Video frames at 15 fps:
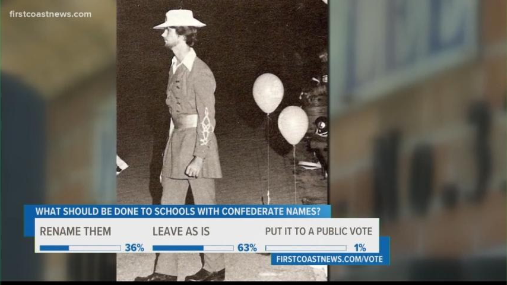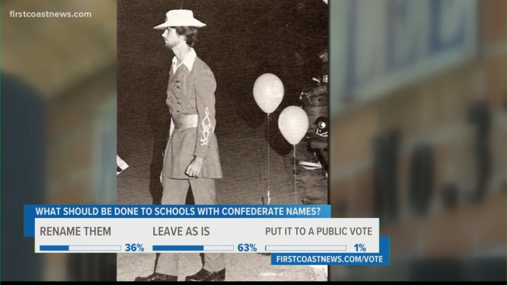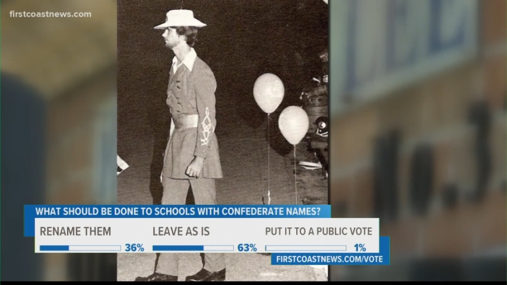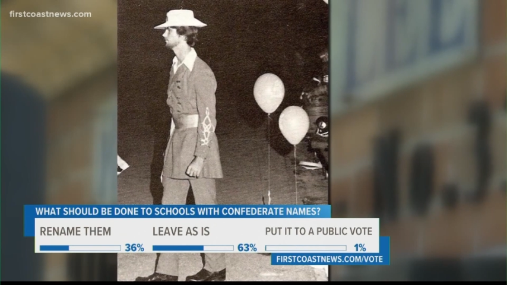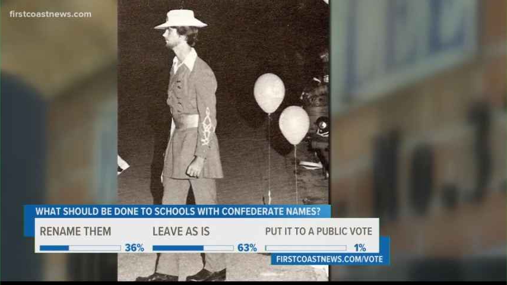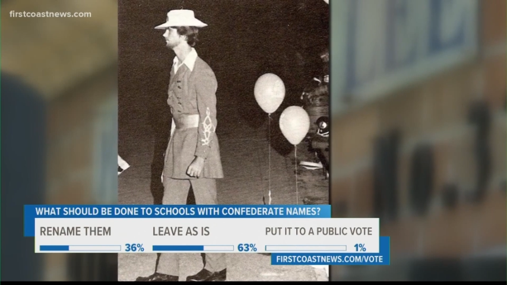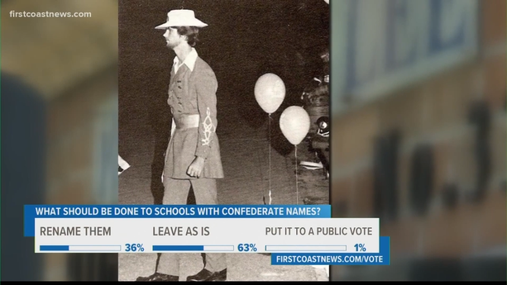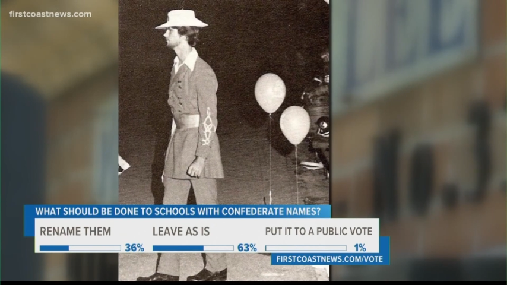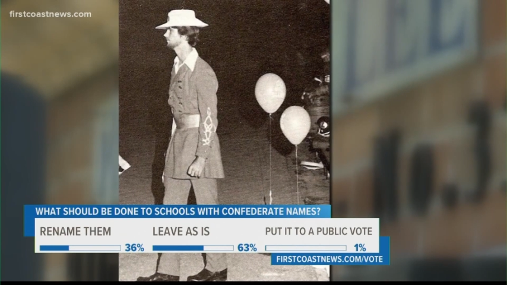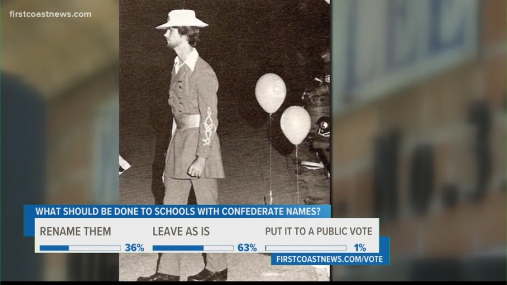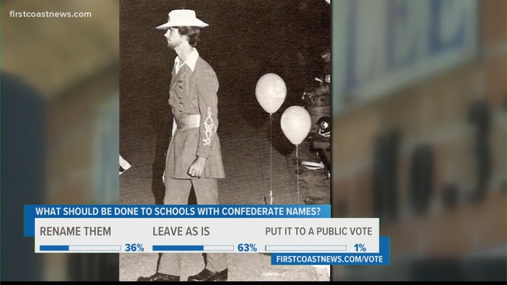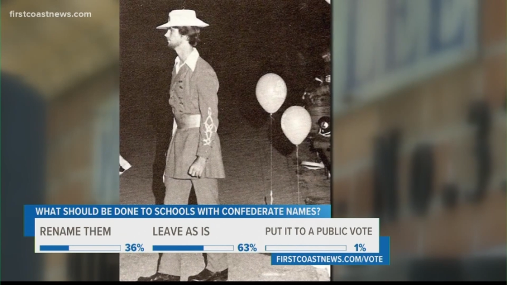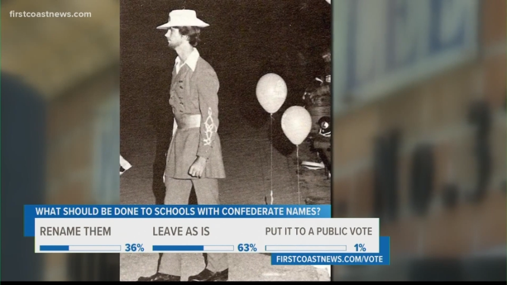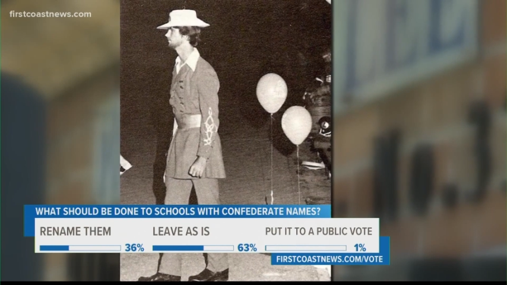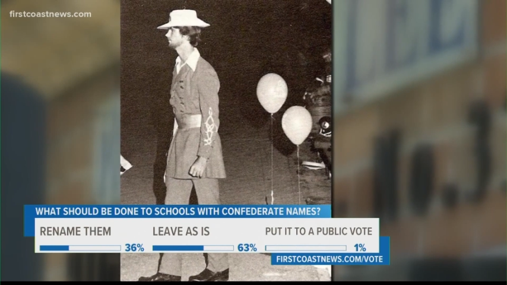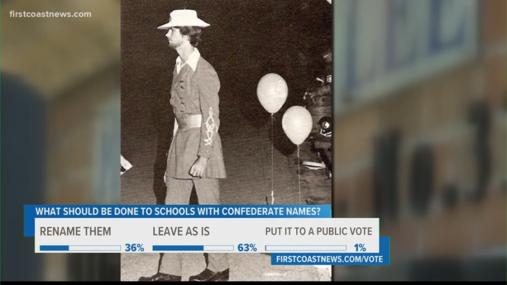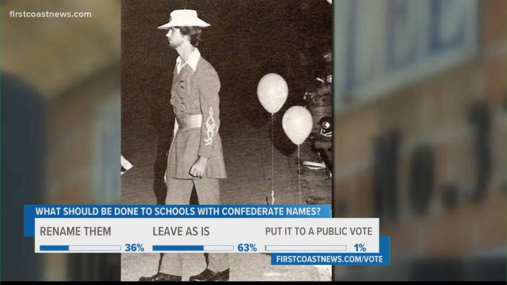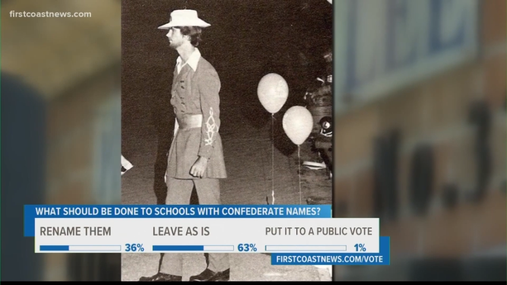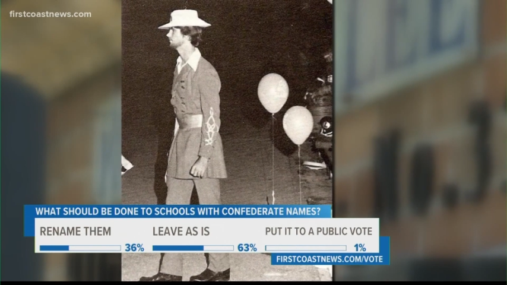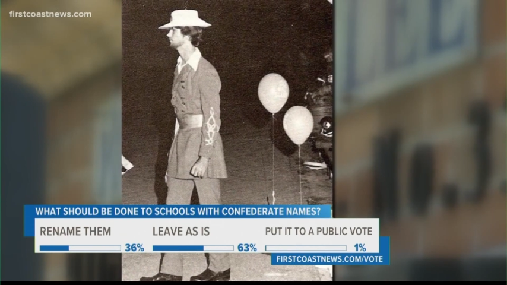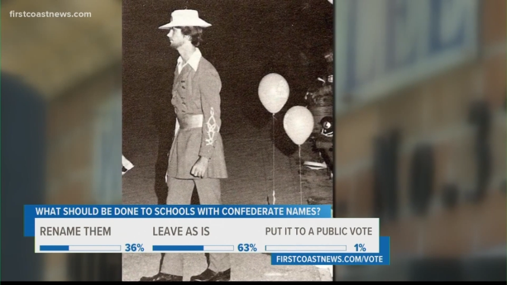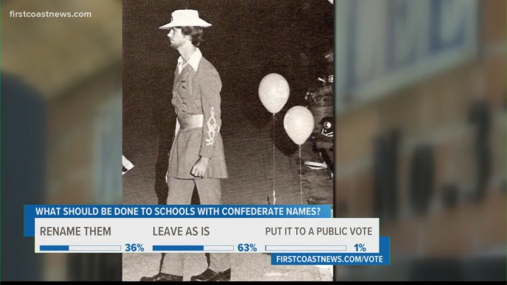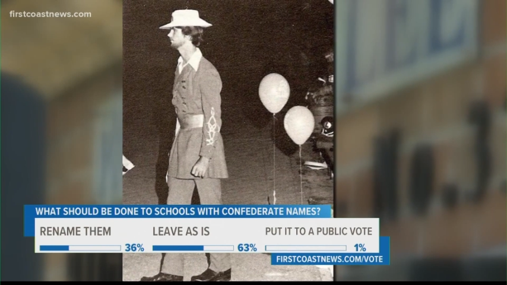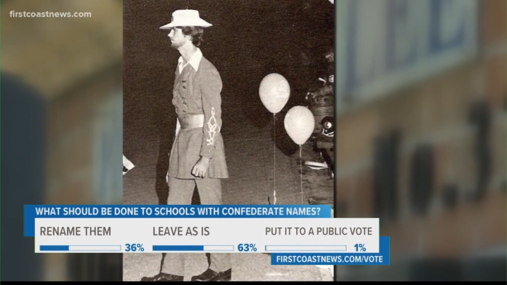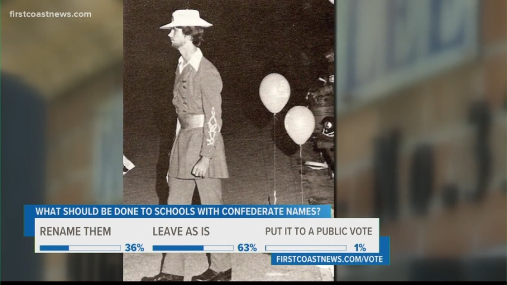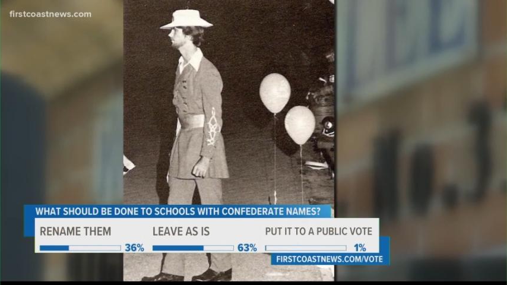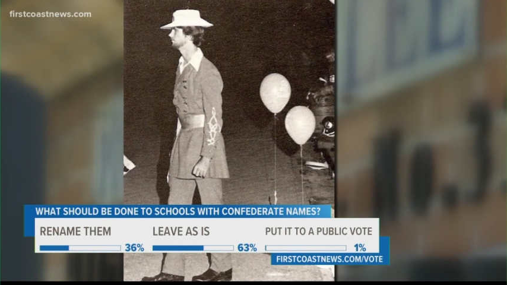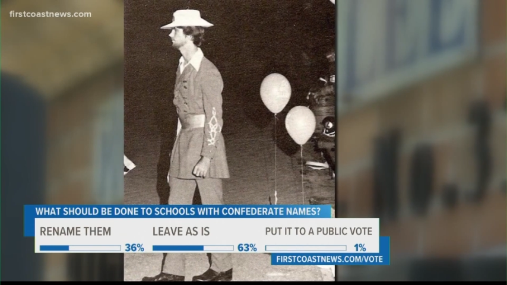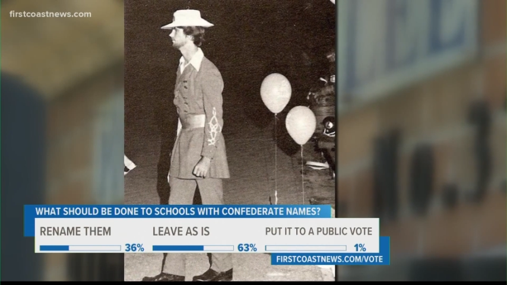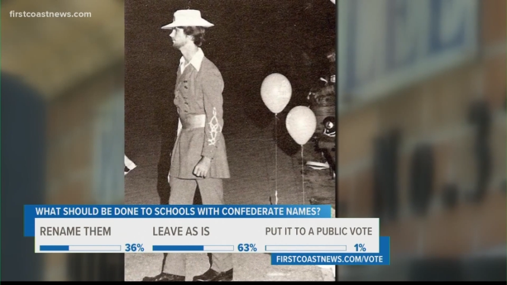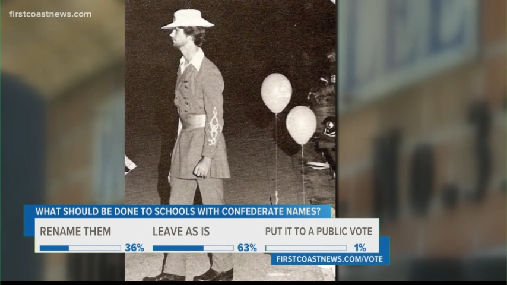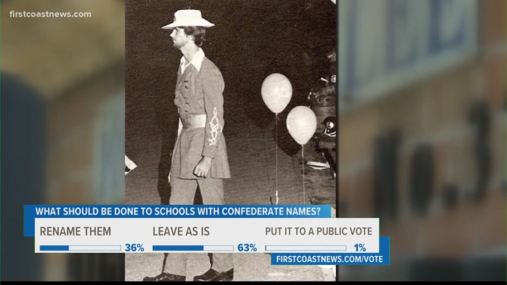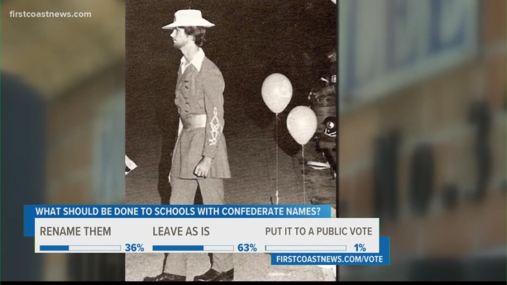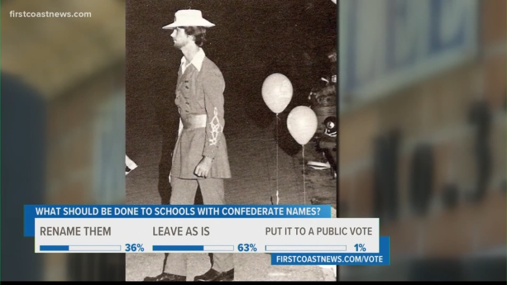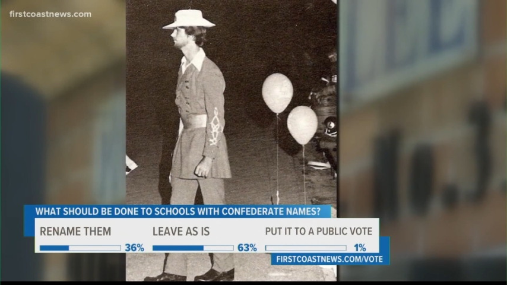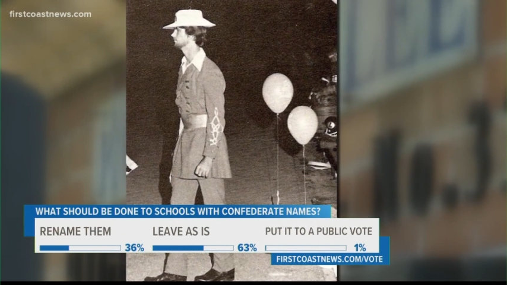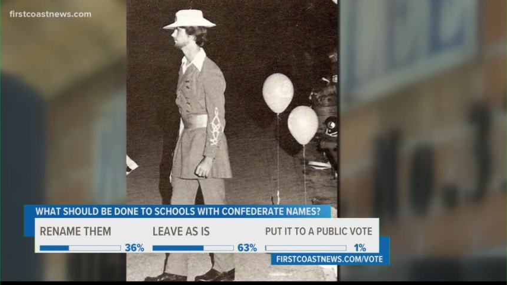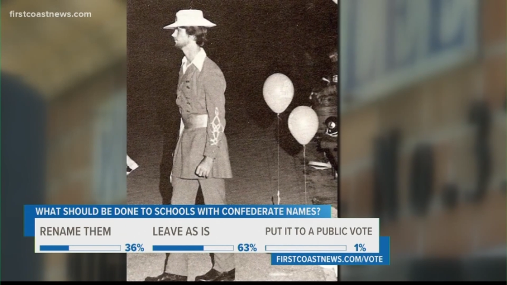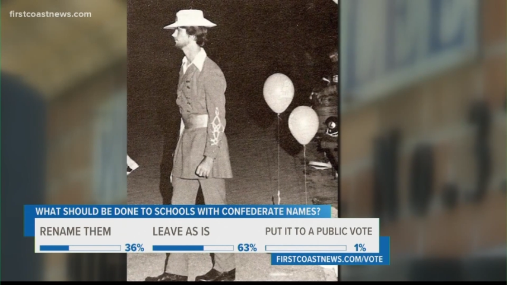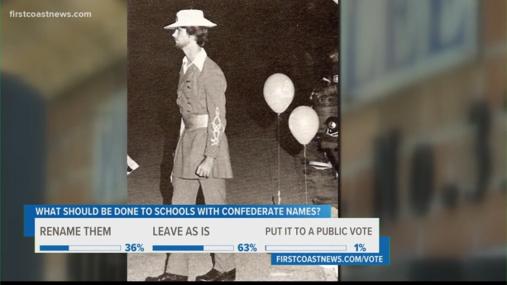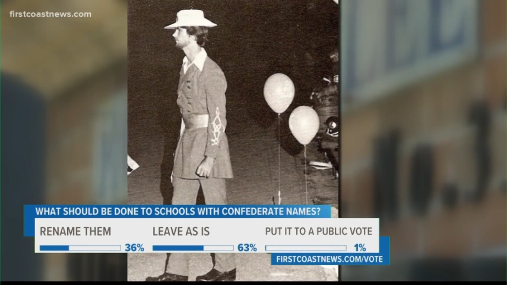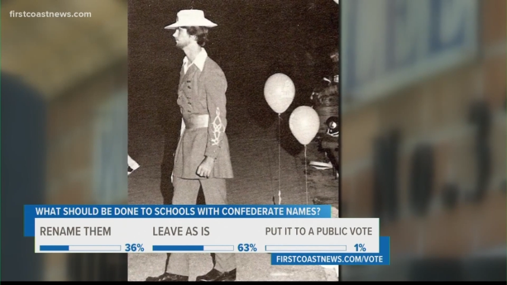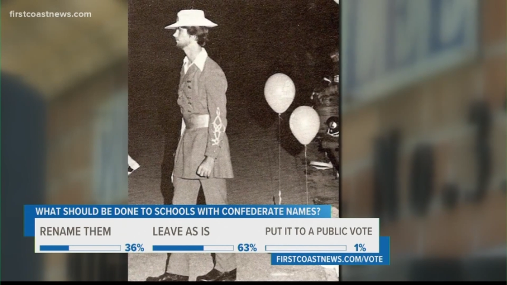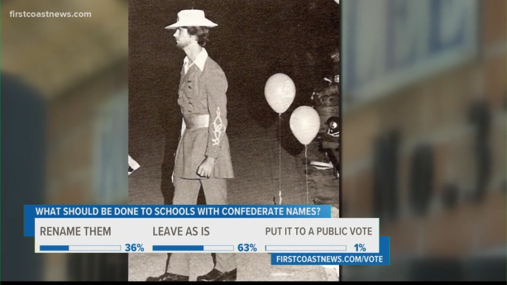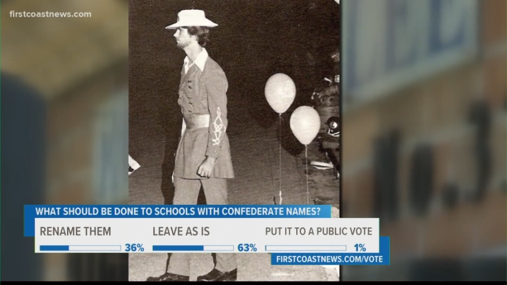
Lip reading: (no speaker visible)